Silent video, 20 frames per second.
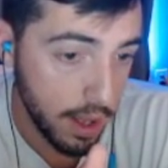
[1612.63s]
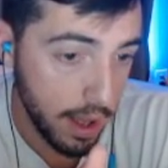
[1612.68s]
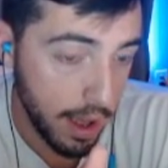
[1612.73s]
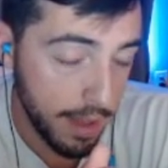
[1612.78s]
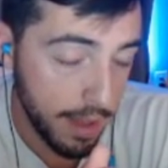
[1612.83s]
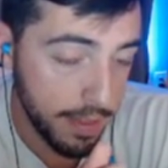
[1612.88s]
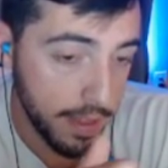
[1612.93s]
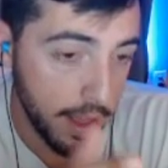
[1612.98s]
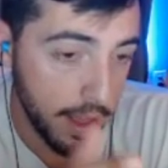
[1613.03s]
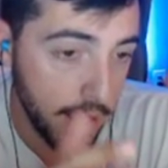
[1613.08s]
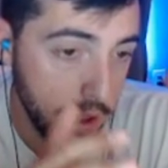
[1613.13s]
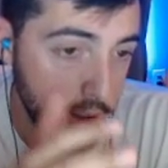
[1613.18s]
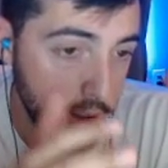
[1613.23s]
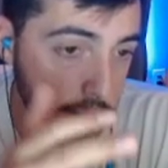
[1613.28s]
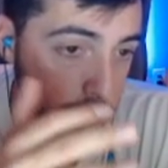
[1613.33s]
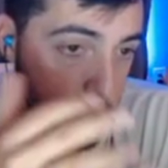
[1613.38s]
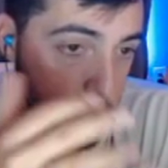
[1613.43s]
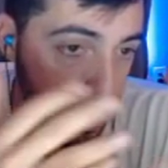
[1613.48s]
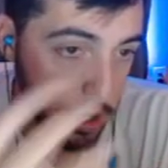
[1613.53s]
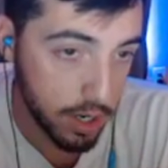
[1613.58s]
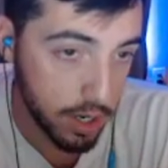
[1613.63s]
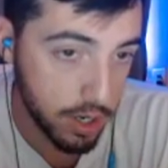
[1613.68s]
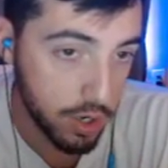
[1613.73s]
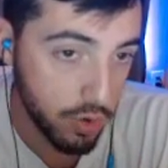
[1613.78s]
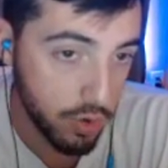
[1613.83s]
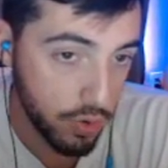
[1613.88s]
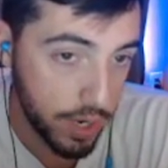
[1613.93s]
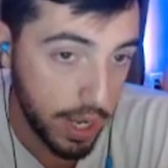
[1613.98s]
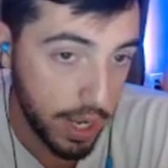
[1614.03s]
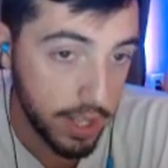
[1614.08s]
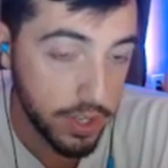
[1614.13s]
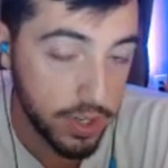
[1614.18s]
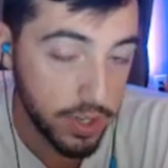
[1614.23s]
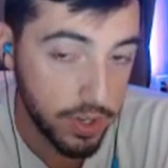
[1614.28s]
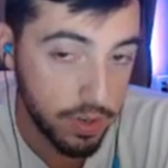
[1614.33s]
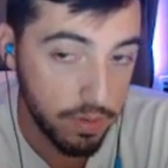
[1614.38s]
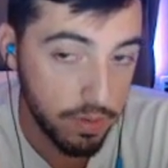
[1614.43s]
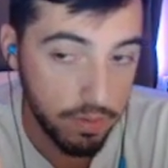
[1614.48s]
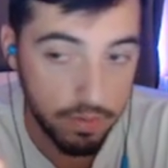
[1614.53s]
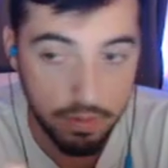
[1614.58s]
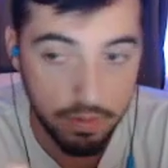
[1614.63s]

and then creates